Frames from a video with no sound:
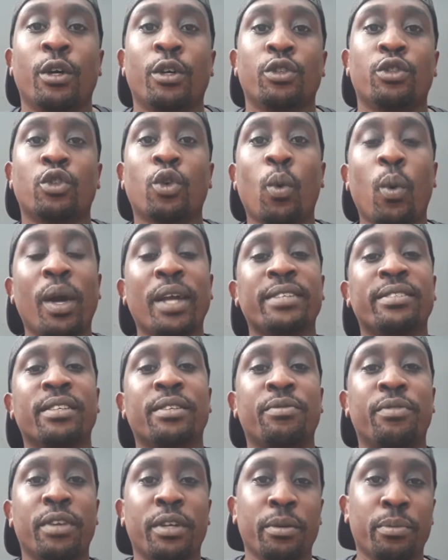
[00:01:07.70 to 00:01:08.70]
So why is it
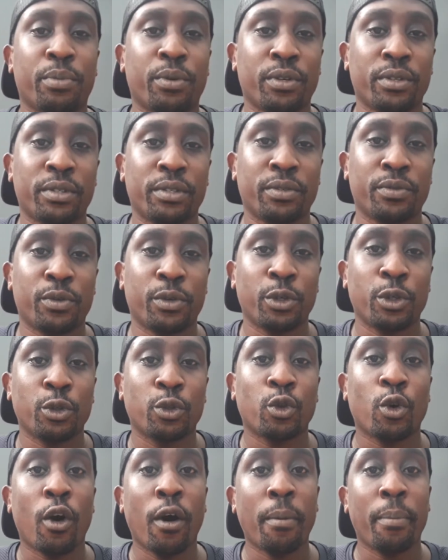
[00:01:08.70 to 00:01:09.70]
very important for you
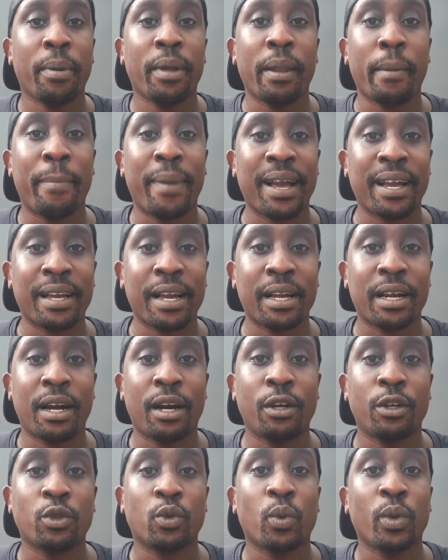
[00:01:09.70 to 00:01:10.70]
to open a bank
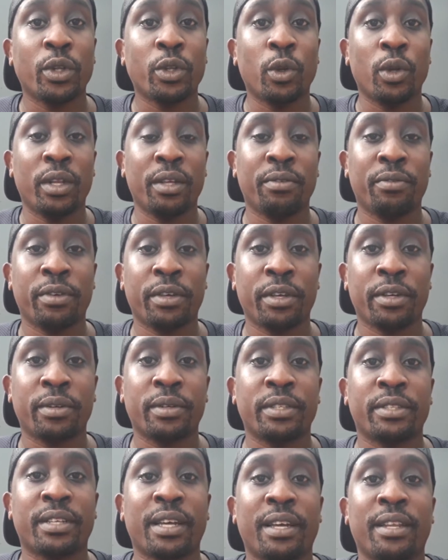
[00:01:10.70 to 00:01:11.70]
account when you live here
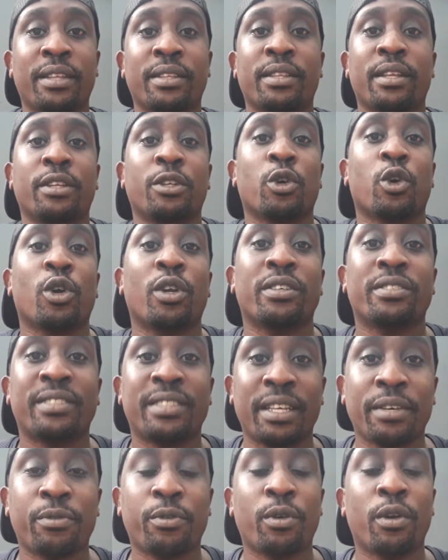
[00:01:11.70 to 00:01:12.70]
in Thailand and you're going to
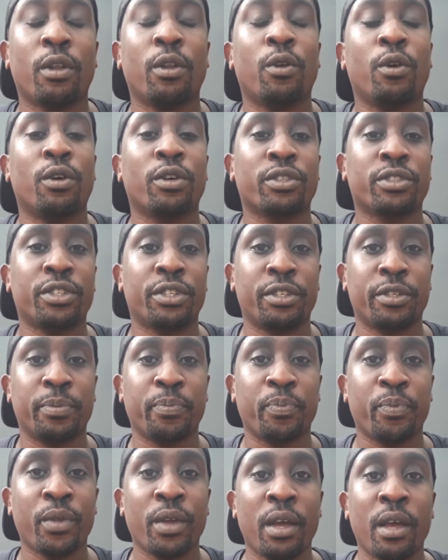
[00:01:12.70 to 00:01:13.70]
stay for a long term?
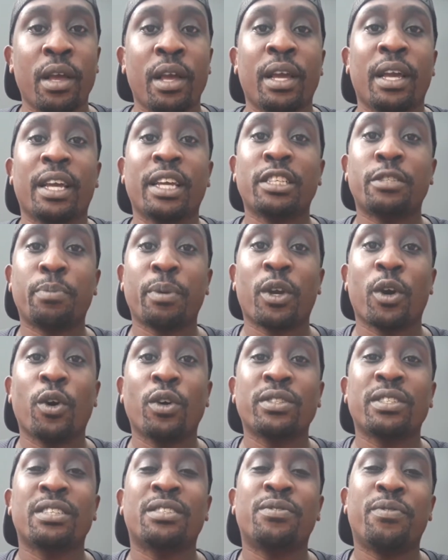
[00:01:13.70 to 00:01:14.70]
It's
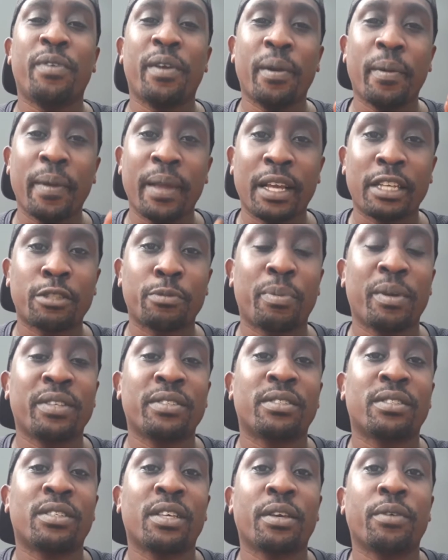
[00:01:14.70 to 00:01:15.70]
because it's very
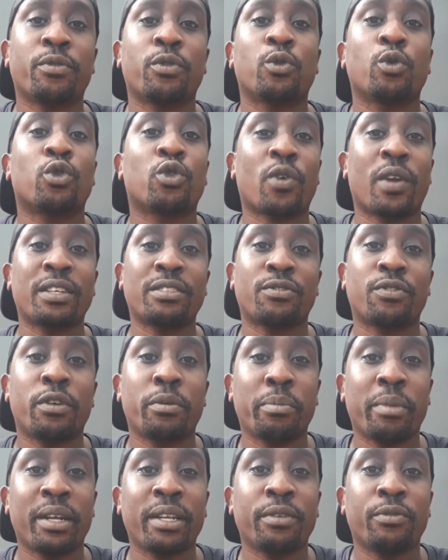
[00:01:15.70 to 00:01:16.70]
expensive to transfer
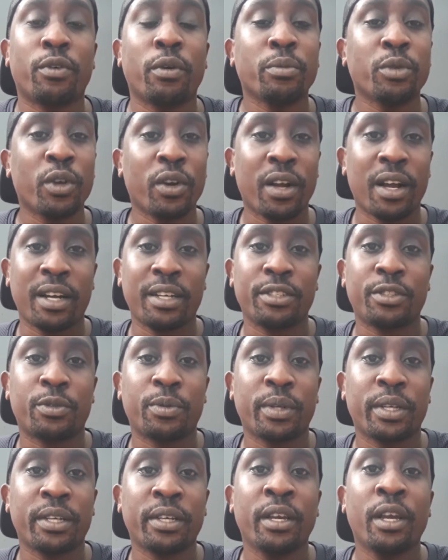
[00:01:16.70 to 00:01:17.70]
money from your
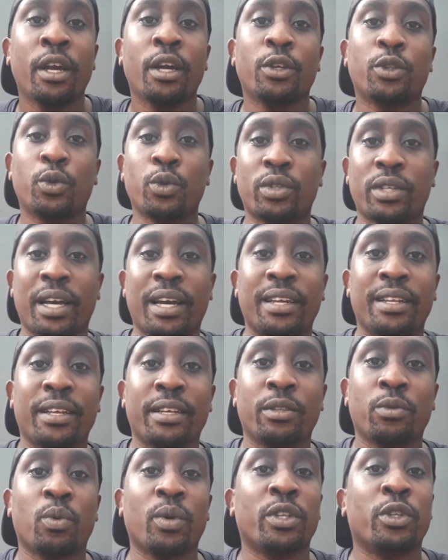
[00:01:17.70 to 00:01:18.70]
country to
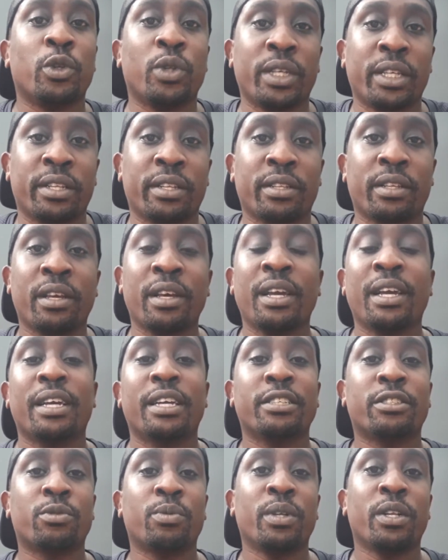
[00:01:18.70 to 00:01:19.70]
Thailand when you need it.
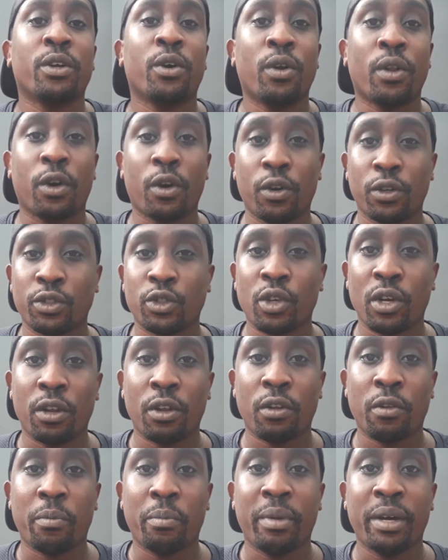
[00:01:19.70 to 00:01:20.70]
It's really going to cost you a
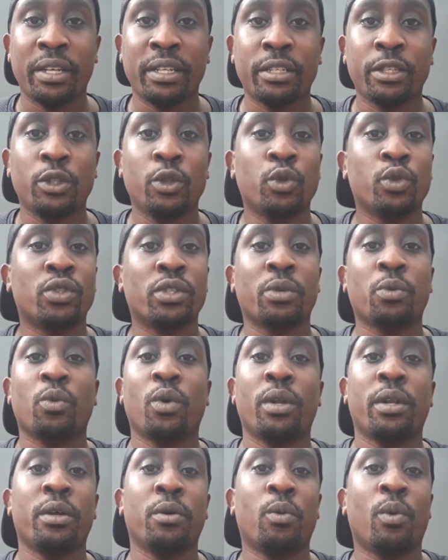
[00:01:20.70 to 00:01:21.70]
lot of money using
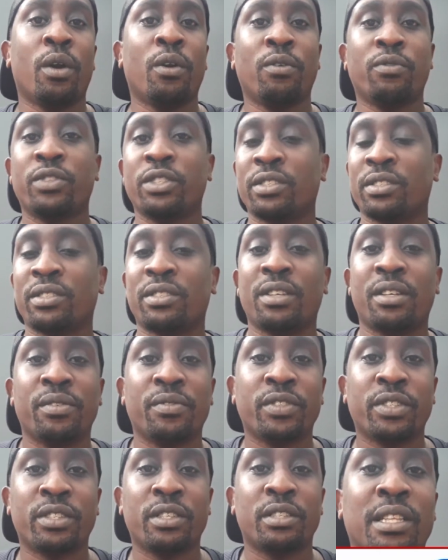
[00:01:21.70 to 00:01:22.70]
one of these
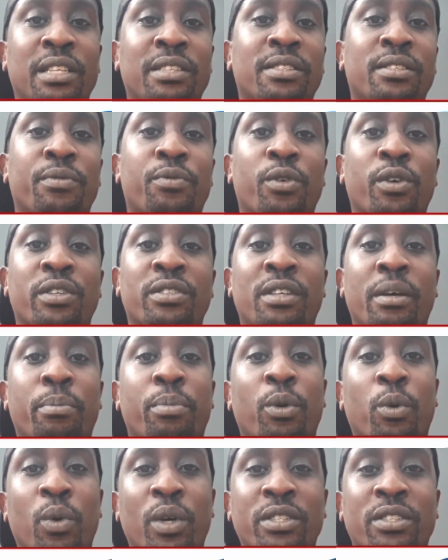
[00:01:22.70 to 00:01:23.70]
services. say, for
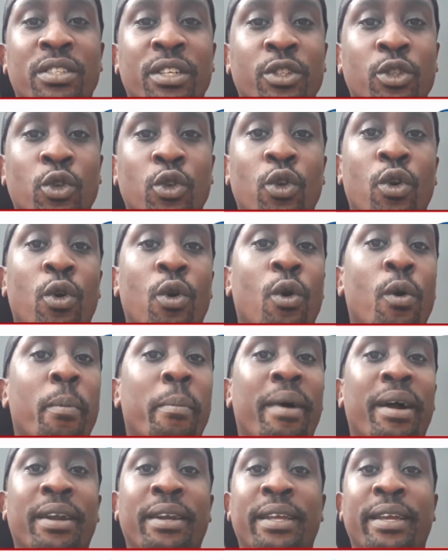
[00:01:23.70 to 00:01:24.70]
example, Western Union or
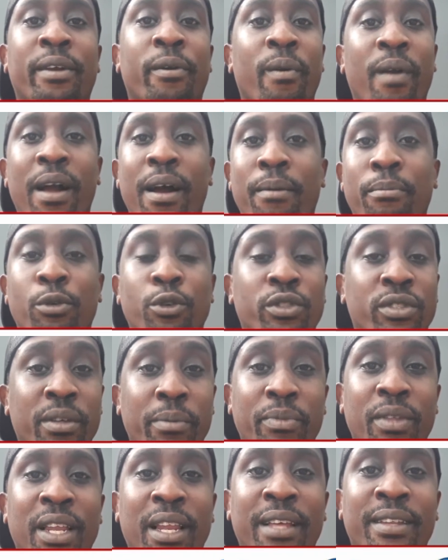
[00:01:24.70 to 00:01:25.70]
MoneyGram or
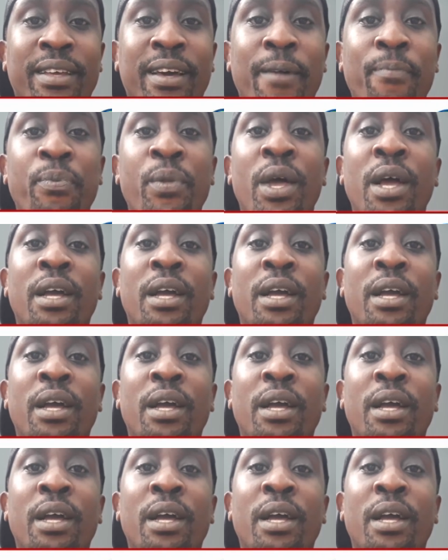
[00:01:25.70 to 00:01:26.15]
something like that.